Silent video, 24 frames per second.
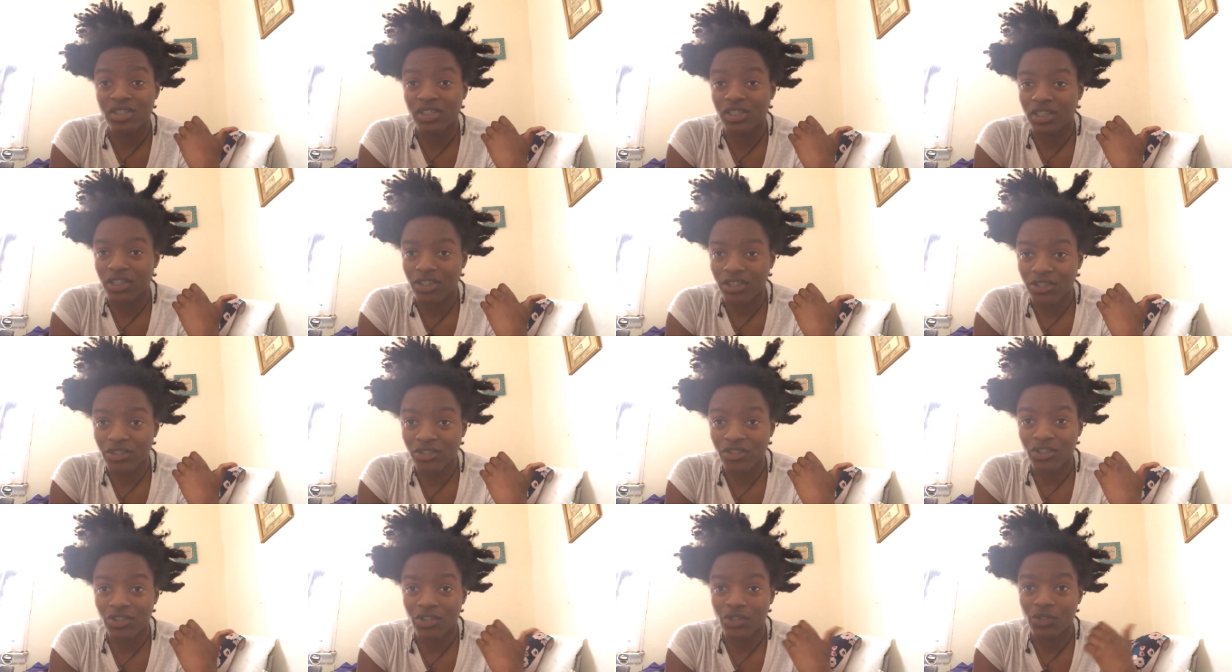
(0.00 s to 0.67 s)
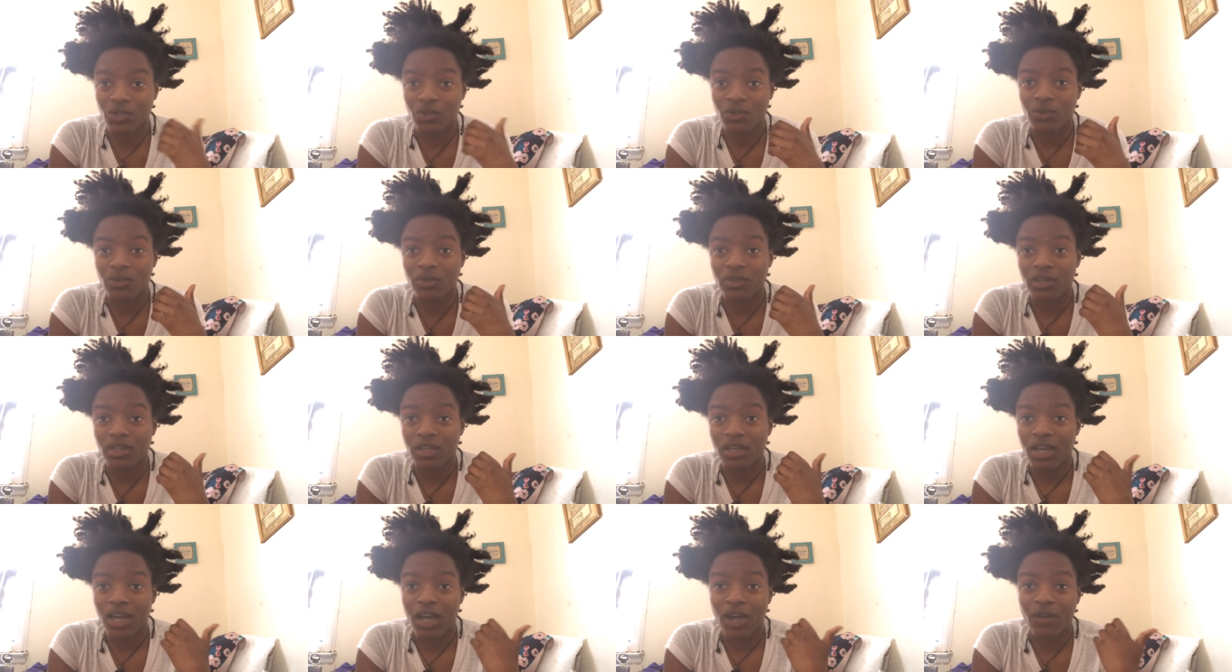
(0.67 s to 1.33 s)
of years ago.
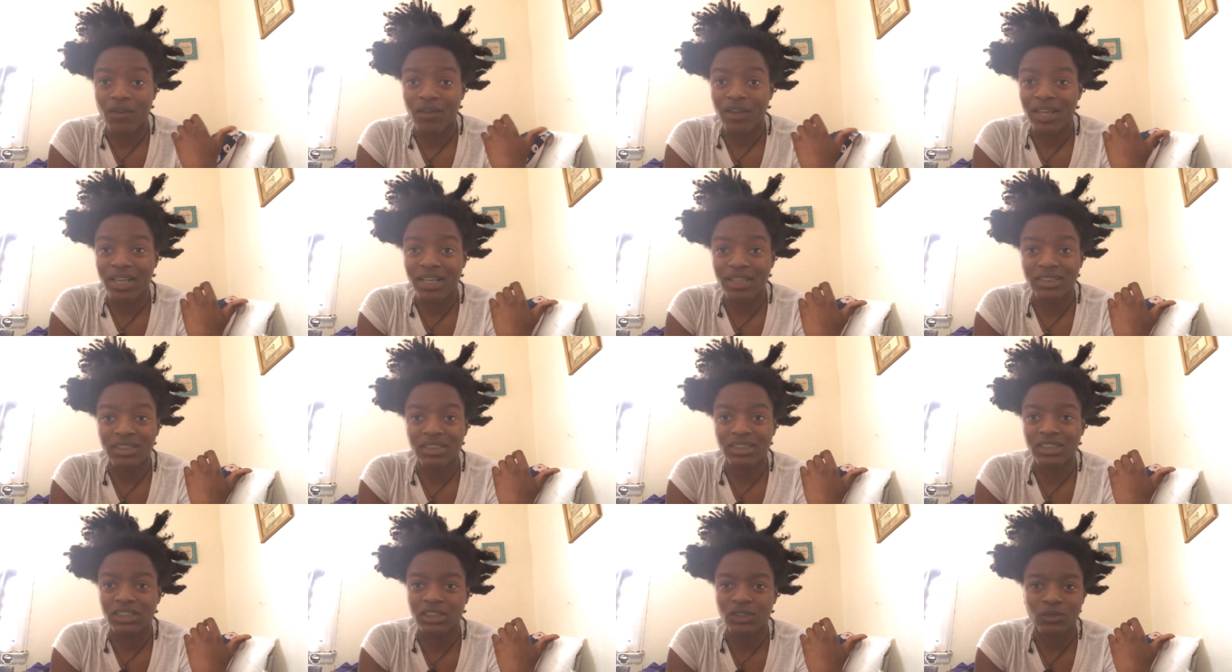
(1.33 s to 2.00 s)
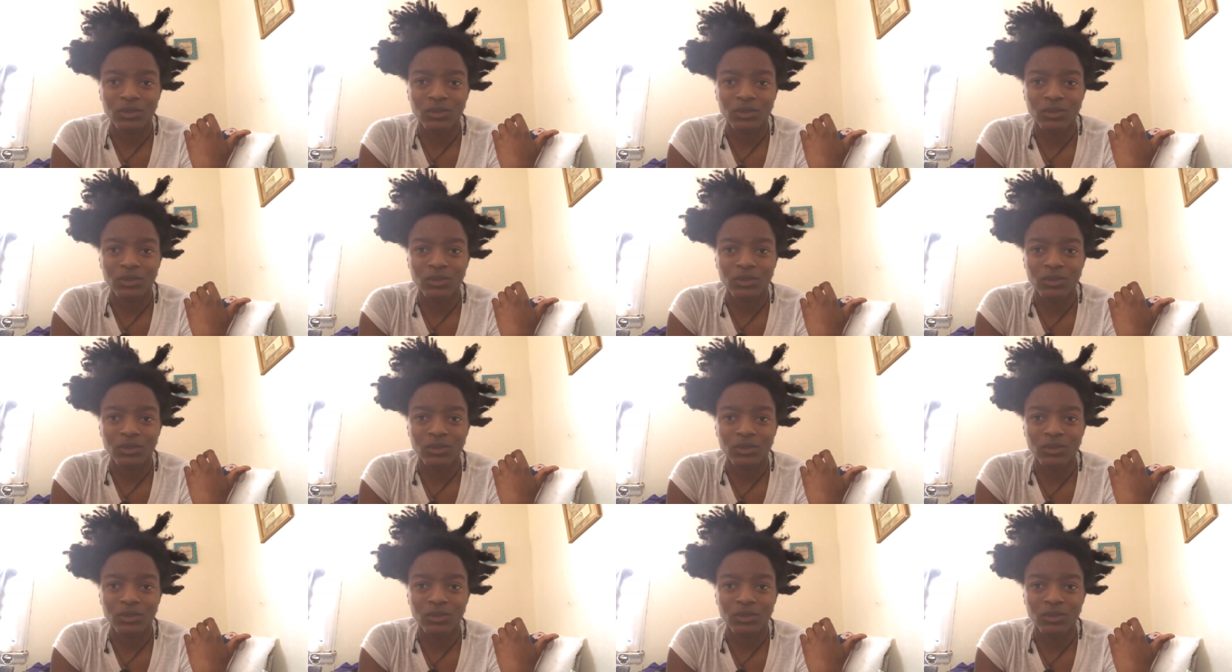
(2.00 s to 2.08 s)
Our ancestors